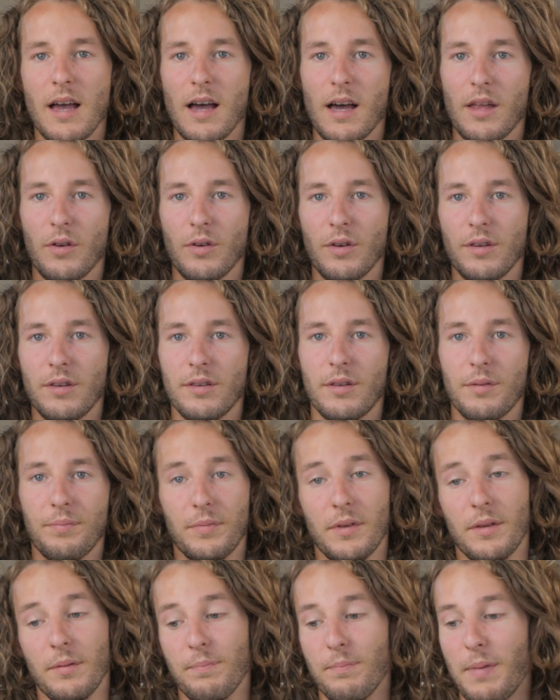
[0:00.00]
and on
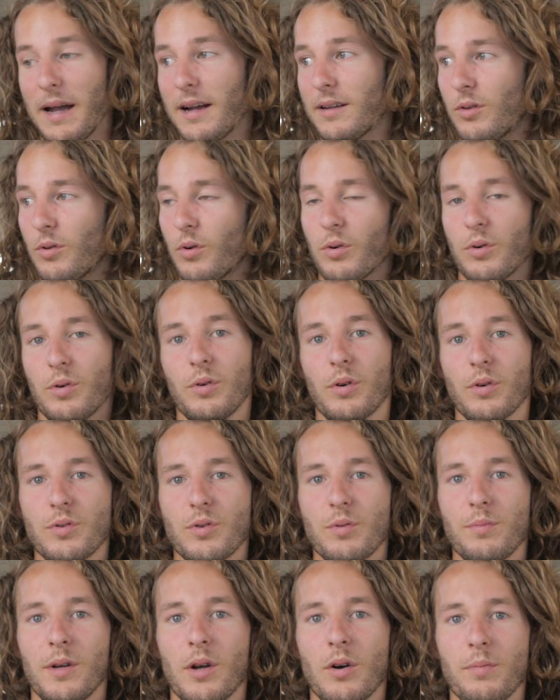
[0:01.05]
the back door could also
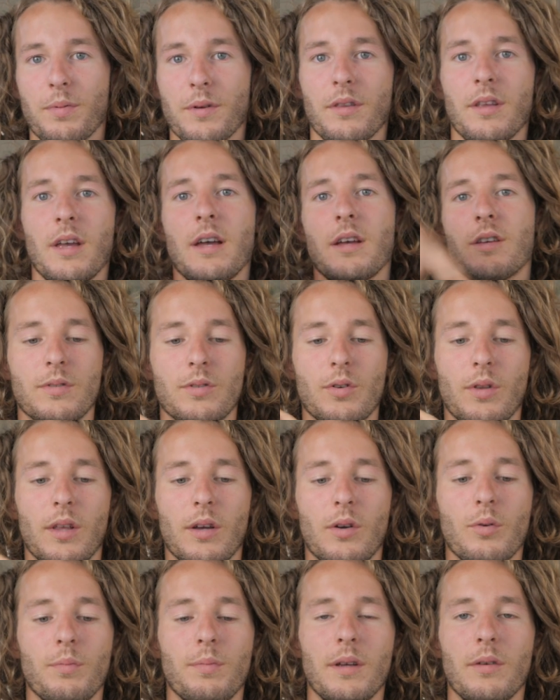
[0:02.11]
be open, so there
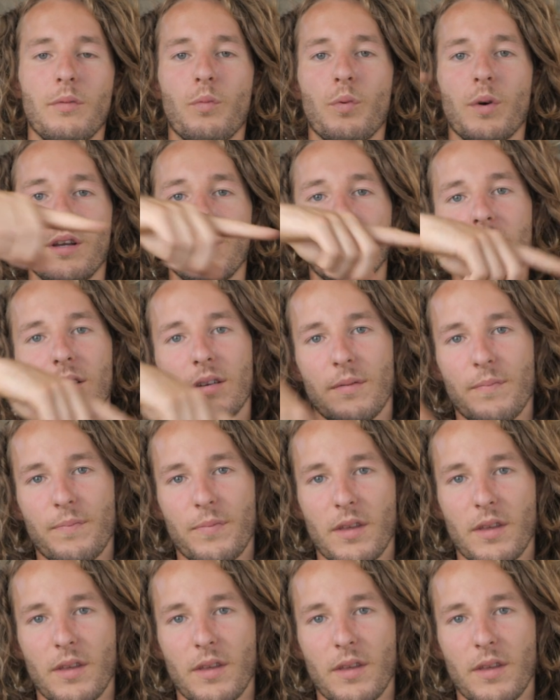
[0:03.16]
could be wind